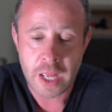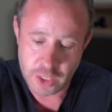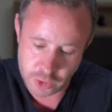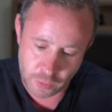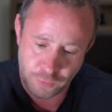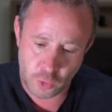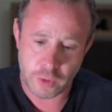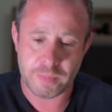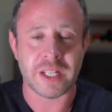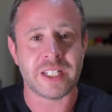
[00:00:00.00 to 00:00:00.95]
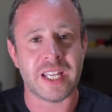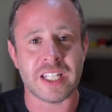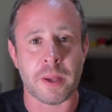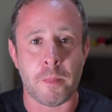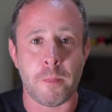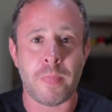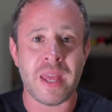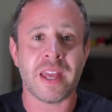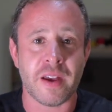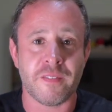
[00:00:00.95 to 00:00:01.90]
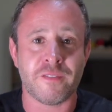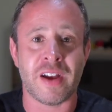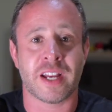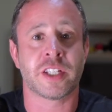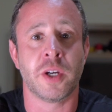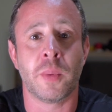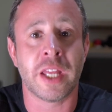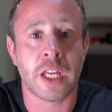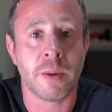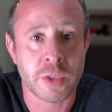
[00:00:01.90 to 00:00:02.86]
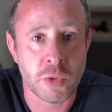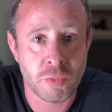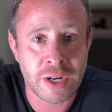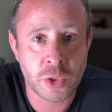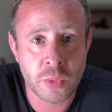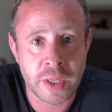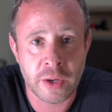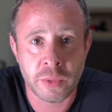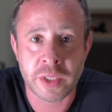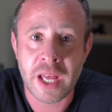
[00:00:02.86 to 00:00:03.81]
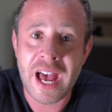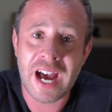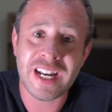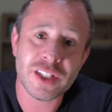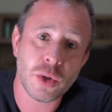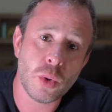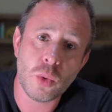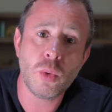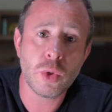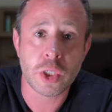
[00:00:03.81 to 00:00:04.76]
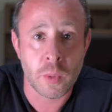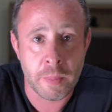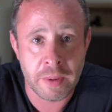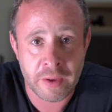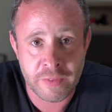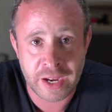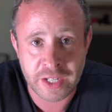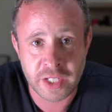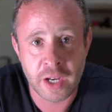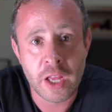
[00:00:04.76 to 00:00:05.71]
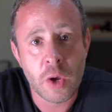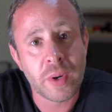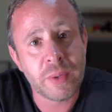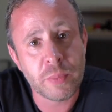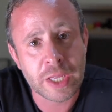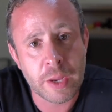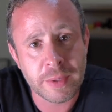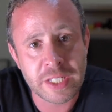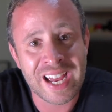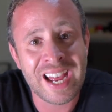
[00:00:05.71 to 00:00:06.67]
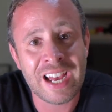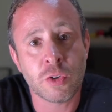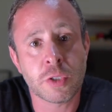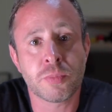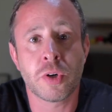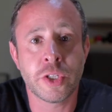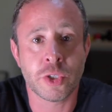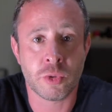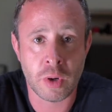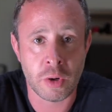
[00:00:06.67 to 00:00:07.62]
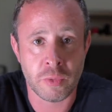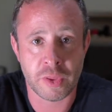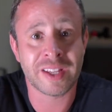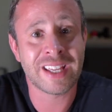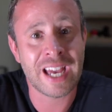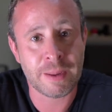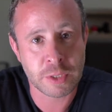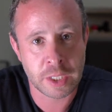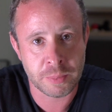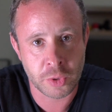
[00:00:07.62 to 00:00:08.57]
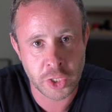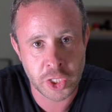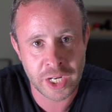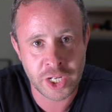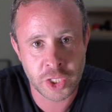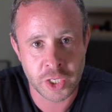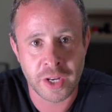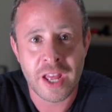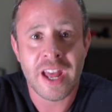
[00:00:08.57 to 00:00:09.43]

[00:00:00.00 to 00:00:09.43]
So affordability is a big factor when it comes to rental yield, and it's also a big factor when we're coming to house price growth and capital appreciation,